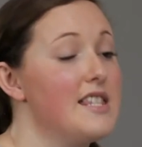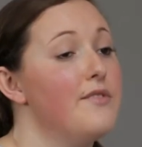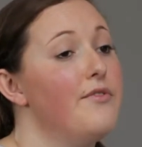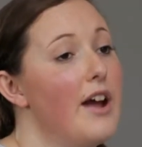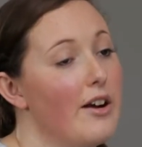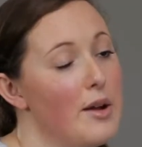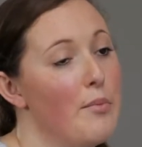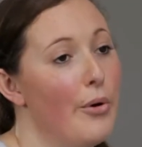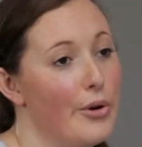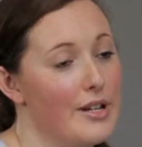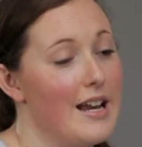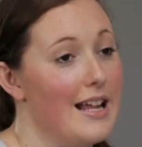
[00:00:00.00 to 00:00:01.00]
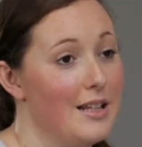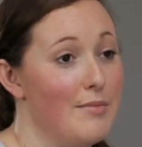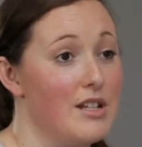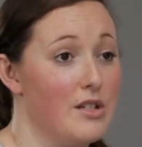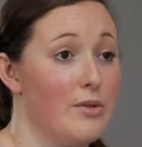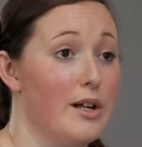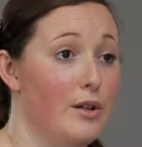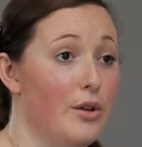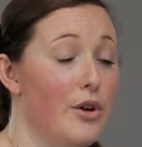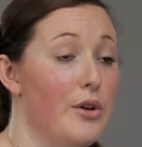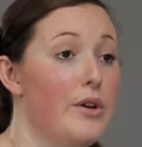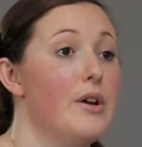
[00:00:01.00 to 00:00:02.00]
a very important element to include.